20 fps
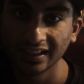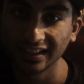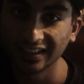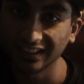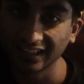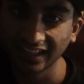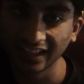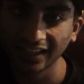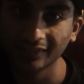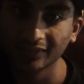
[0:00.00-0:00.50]

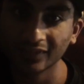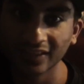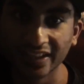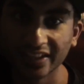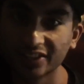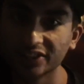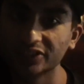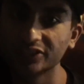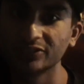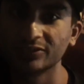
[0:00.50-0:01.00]
And I have
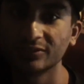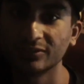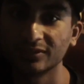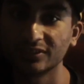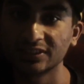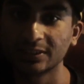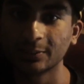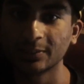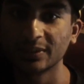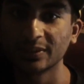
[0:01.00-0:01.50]
links
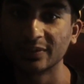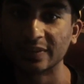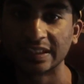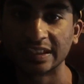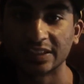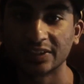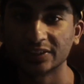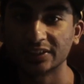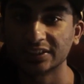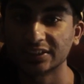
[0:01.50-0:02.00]
to some of the
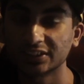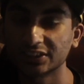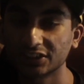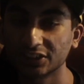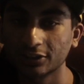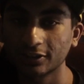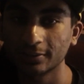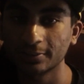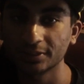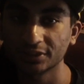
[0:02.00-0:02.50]
videos in the
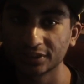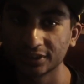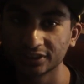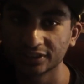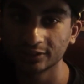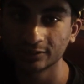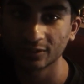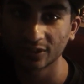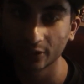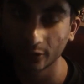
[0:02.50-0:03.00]

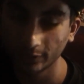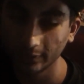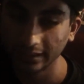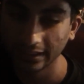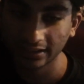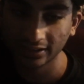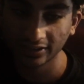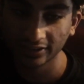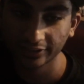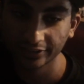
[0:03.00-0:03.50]
descriptions where
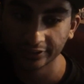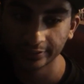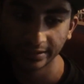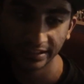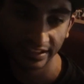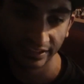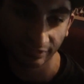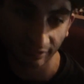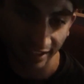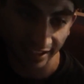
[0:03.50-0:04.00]
Uberhikari was
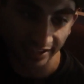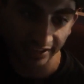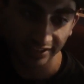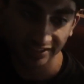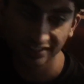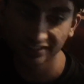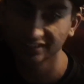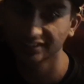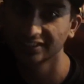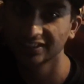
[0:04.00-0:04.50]
being
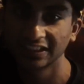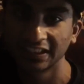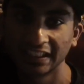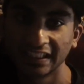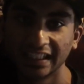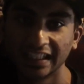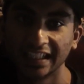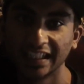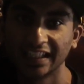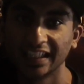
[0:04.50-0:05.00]
racist
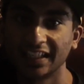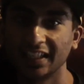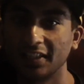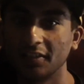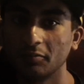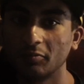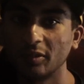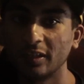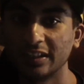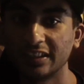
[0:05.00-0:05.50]

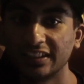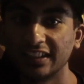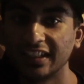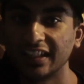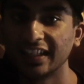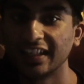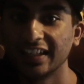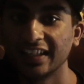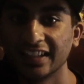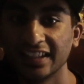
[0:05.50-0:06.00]
and
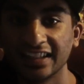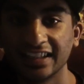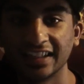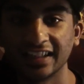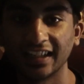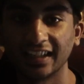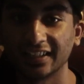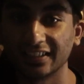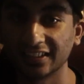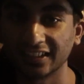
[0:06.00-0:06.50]
whatnot.
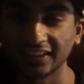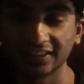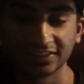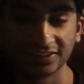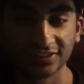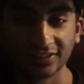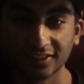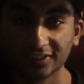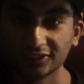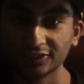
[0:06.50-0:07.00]
And
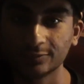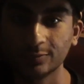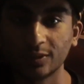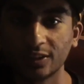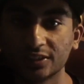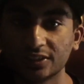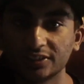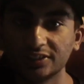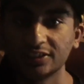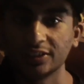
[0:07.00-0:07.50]
you know, I just
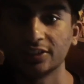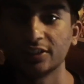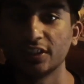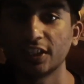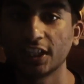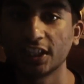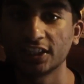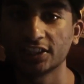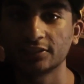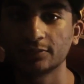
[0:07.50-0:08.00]
wanted to tell
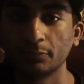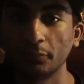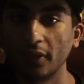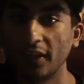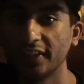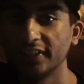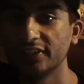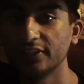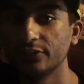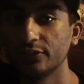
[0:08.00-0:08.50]
you guys
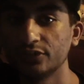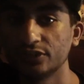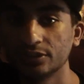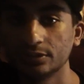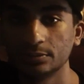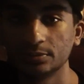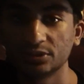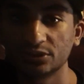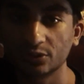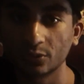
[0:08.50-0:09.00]
my
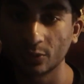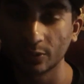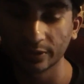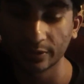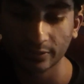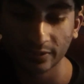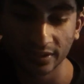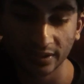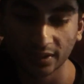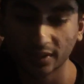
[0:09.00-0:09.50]
YouTube
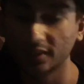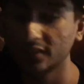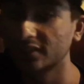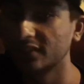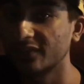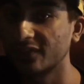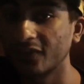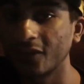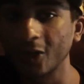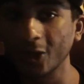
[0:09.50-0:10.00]
story,
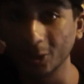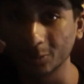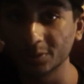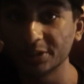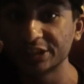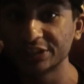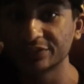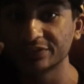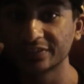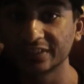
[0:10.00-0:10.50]
whatnot, to follow
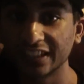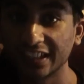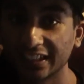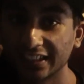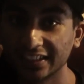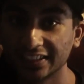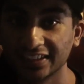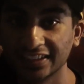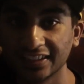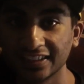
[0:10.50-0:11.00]

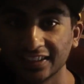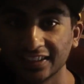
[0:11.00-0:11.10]
BleachFanatic.